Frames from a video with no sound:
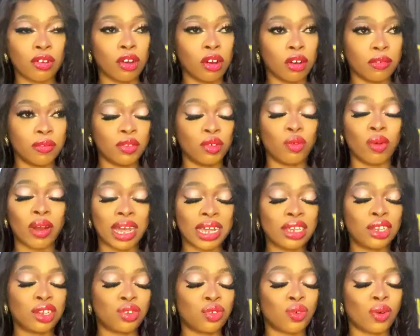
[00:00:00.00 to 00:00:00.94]
of the
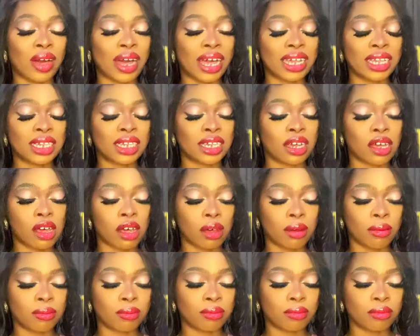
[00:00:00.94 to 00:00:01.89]
whitish white
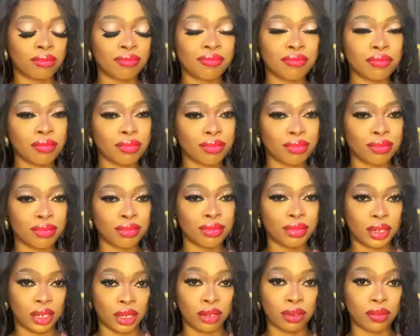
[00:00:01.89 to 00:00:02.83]

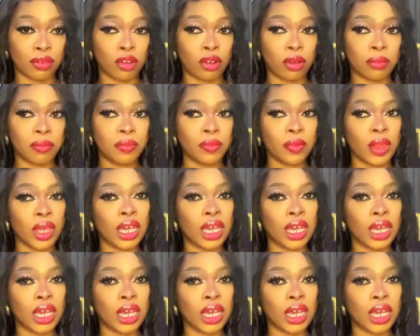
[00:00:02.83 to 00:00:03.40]
serum.